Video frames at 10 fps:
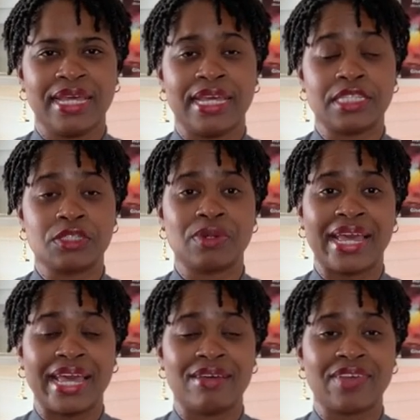and to
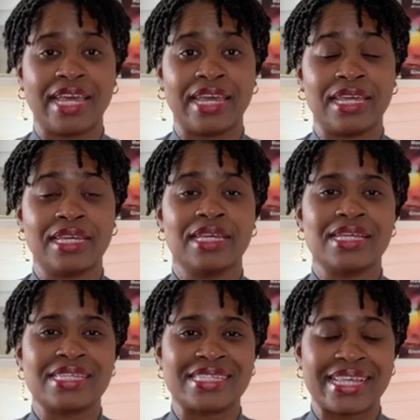have a
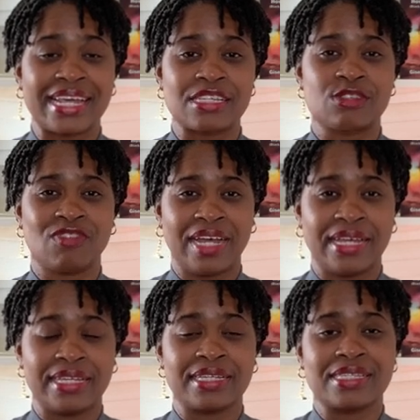
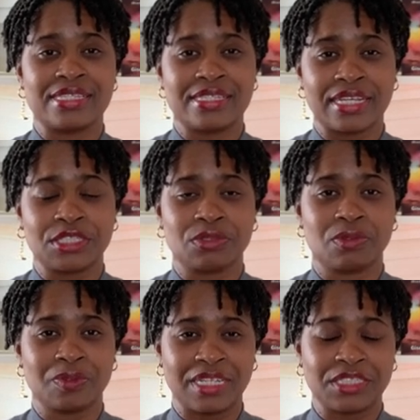satisfying sexual
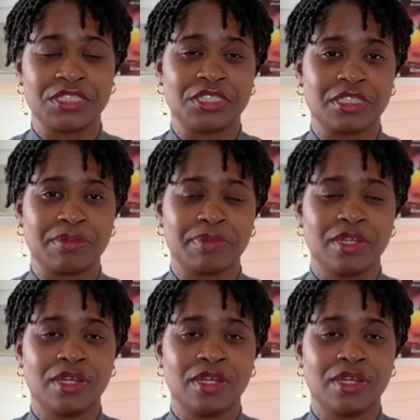relationship